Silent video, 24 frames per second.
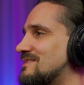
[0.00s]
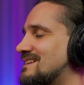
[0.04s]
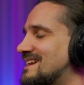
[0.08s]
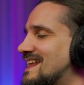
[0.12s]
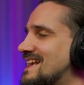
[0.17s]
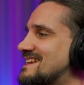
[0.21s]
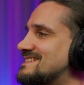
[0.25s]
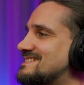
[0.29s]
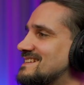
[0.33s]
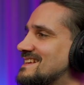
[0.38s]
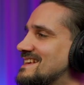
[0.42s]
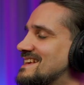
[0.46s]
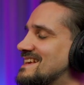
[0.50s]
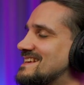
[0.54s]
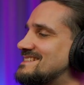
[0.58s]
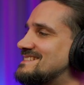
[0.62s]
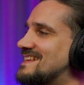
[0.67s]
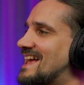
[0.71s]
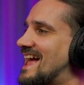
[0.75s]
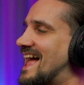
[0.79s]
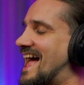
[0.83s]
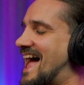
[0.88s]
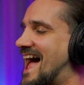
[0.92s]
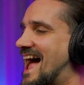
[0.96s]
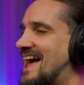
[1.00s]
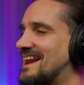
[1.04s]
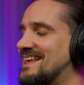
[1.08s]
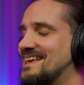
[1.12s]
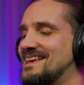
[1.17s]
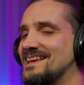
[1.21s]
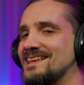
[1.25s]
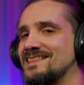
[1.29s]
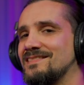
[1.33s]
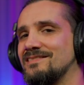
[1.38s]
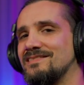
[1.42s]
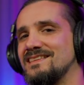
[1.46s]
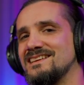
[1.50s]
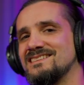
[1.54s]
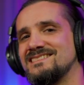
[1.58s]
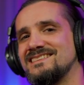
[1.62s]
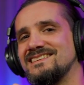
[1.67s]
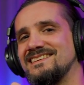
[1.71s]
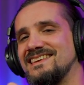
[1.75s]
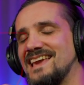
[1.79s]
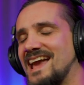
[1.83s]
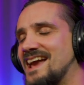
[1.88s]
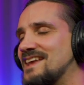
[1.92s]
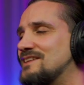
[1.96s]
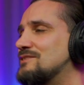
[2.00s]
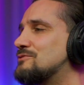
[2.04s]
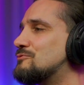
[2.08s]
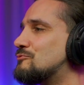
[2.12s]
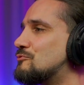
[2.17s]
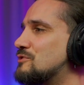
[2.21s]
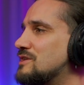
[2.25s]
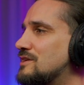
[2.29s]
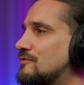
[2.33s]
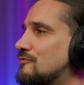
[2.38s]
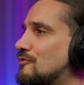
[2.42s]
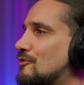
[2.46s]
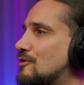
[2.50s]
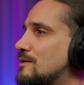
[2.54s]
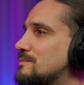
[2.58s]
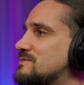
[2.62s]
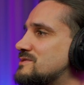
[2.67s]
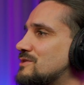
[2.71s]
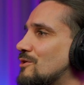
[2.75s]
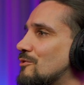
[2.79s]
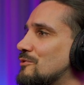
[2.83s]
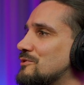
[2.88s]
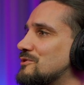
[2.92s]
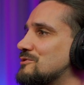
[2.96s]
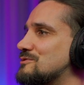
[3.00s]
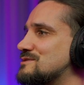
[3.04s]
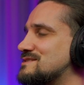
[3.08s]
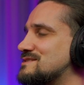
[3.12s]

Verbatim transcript: The next is adding these gated reverbs on your